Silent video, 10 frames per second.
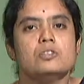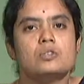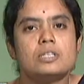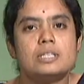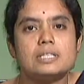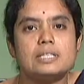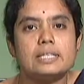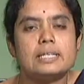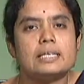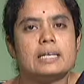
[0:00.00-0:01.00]
So
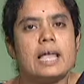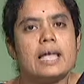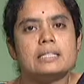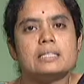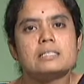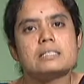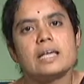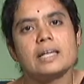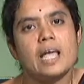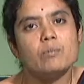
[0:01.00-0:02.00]
like this,
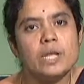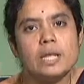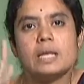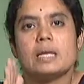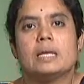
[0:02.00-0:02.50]
there can be